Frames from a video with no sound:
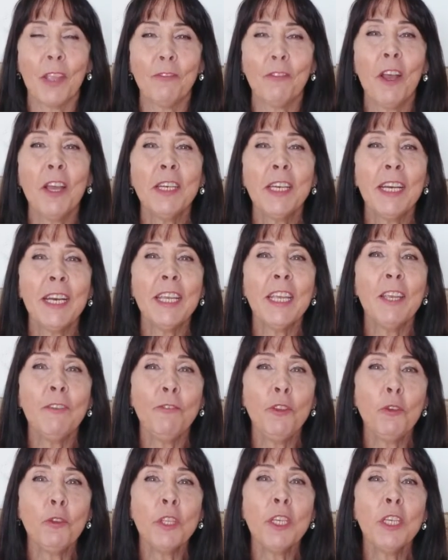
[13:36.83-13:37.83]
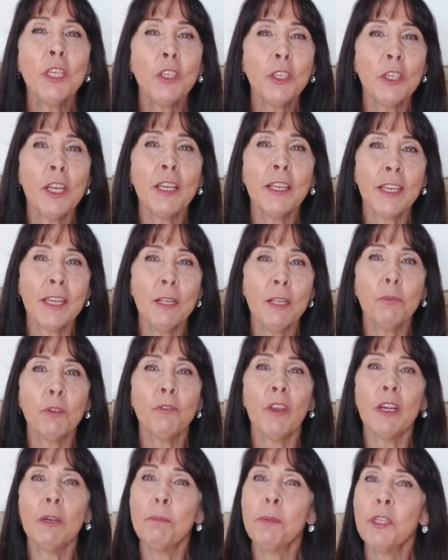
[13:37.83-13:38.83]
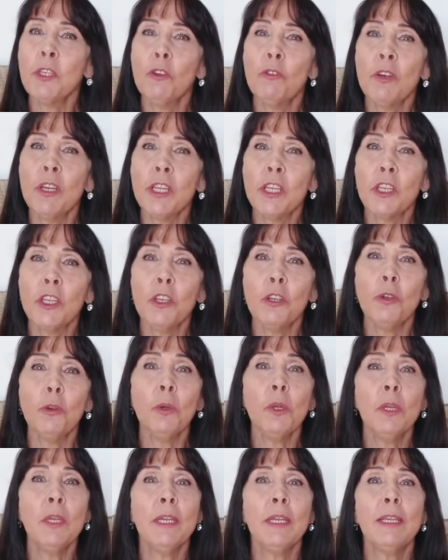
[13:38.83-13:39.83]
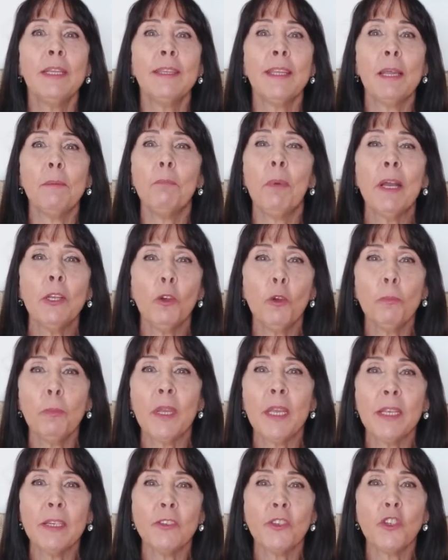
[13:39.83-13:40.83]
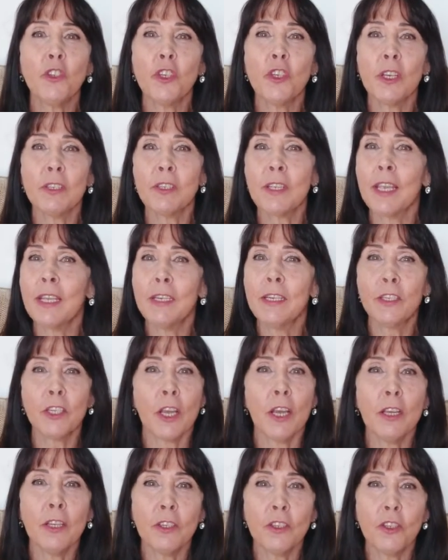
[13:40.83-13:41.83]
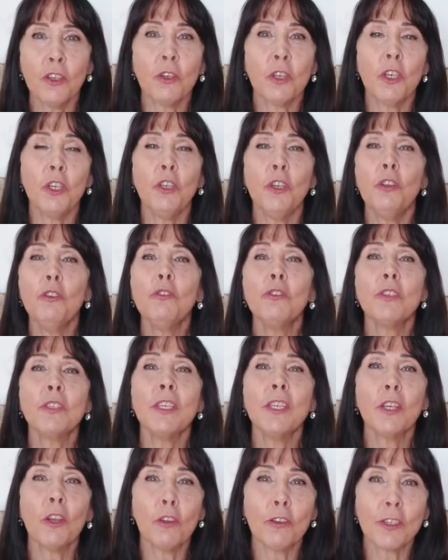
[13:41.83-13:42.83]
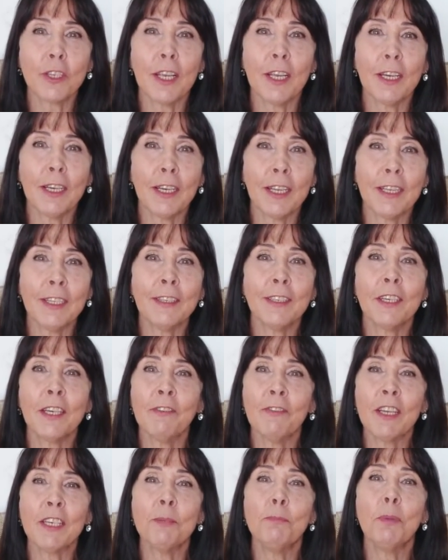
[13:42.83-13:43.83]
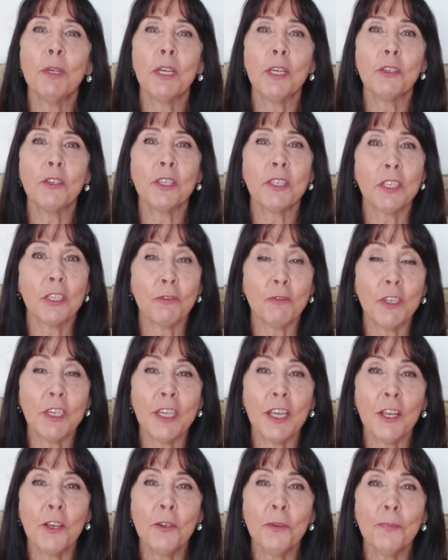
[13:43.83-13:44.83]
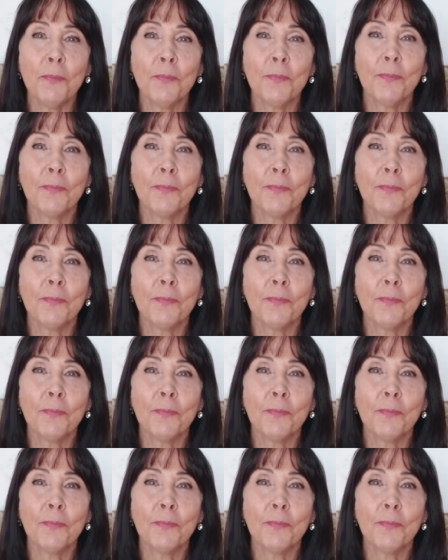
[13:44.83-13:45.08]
Finally, if you think you'd like help developing your EQ, then by all means, just get in touch. You can use the contact link that I've added below to this video.